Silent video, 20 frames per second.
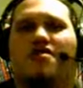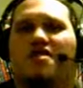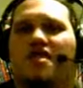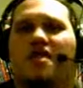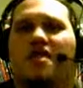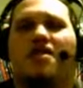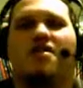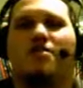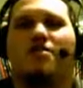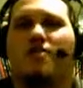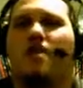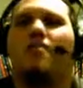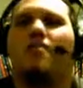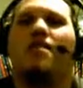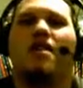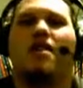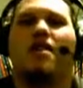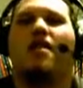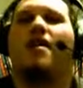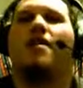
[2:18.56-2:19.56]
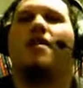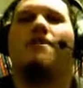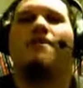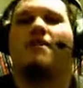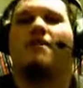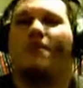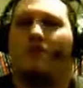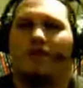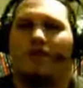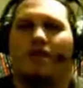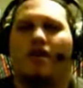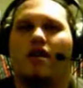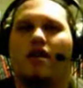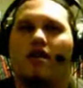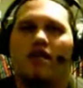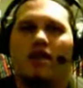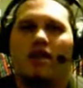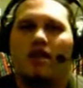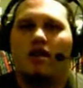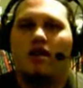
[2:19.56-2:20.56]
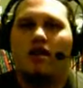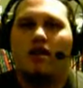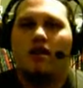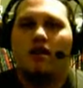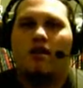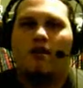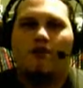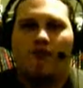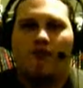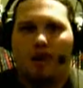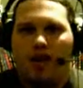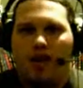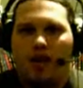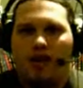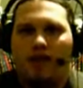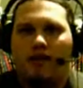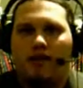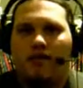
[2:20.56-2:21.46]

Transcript: it's nice to be able to get a game for free, but